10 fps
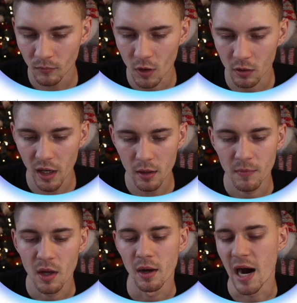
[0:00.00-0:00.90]
All right,
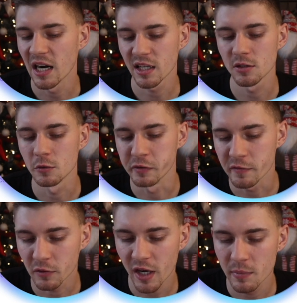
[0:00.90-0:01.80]
I like to do
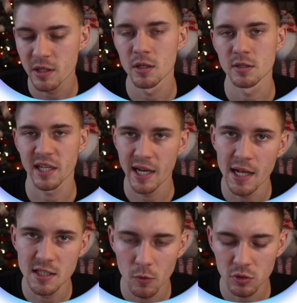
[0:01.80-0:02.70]
5th grade because
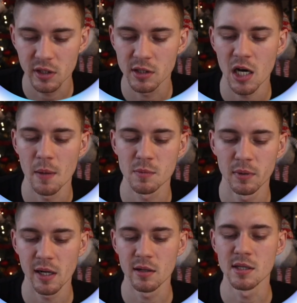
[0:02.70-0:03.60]
kids most of the times
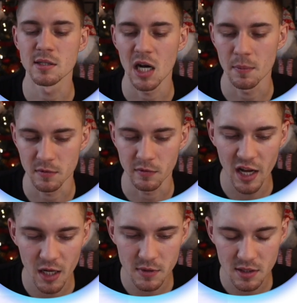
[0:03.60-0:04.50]
play these types of
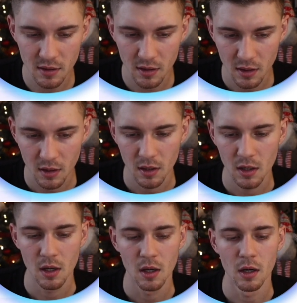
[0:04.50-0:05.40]
games.
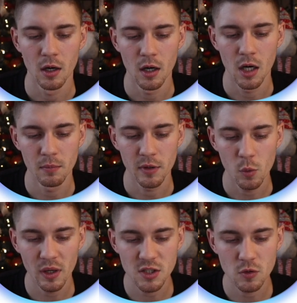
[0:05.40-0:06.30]
You
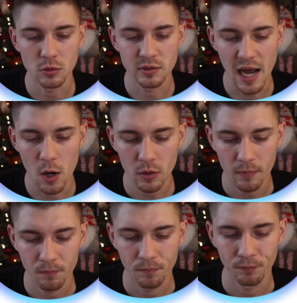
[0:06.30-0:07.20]
want to scroll down,
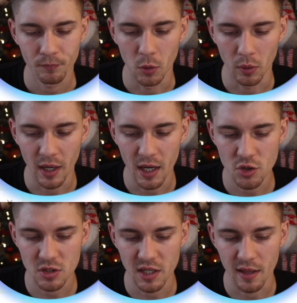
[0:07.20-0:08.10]
okay,
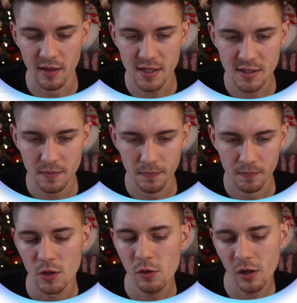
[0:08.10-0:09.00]
just like this.
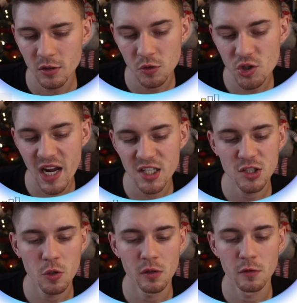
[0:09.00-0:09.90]
You can also change the
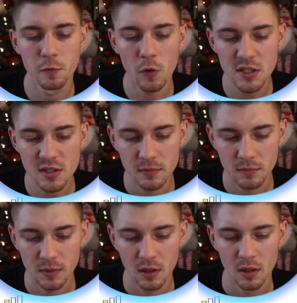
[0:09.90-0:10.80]
tone of the voice.
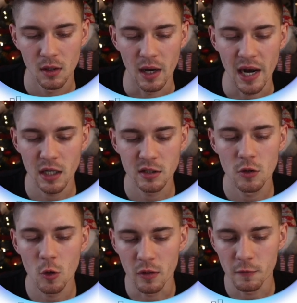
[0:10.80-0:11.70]
I like to
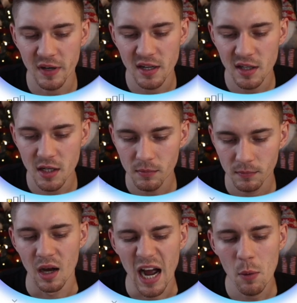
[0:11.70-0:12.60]
go with friendly.
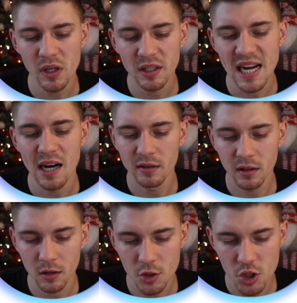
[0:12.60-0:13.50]
I want to target the
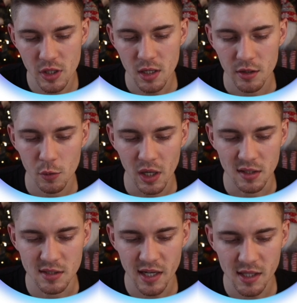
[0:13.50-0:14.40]
country
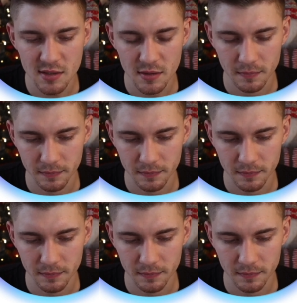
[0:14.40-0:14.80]
United States